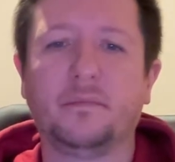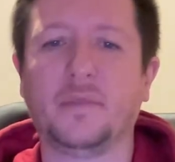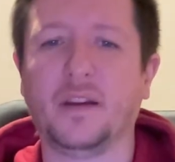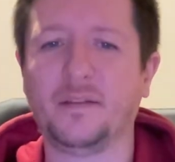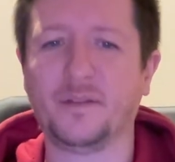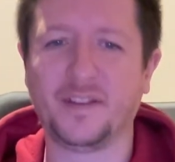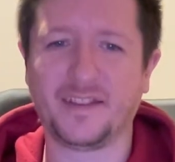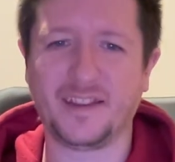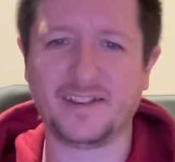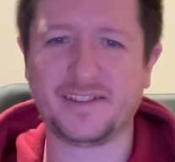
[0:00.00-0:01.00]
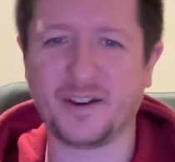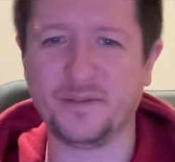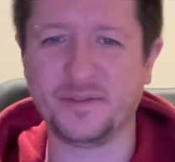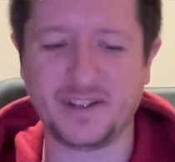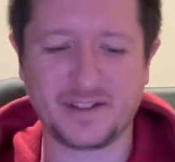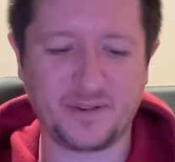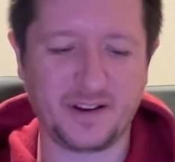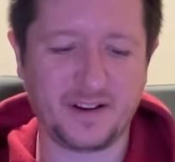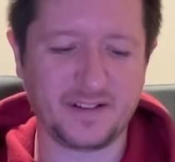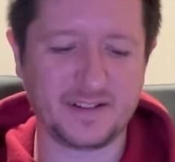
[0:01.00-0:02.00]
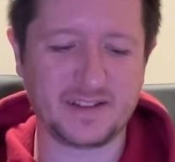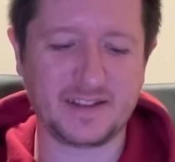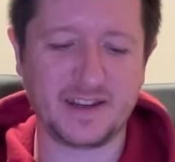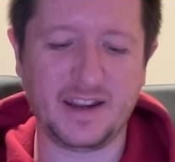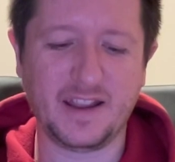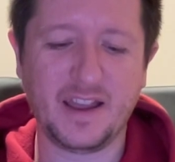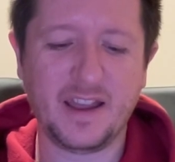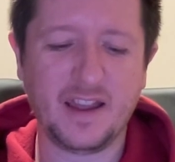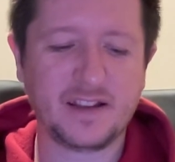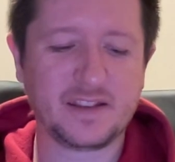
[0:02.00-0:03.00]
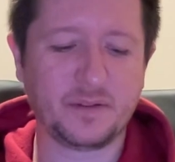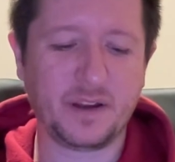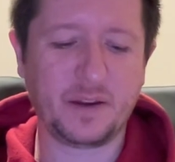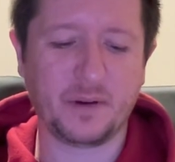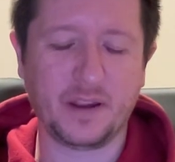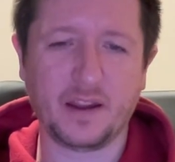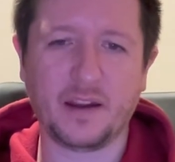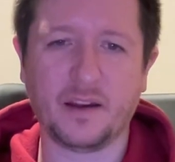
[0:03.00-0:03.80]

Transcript: But with these tones, it's quite hard to see. So anyway,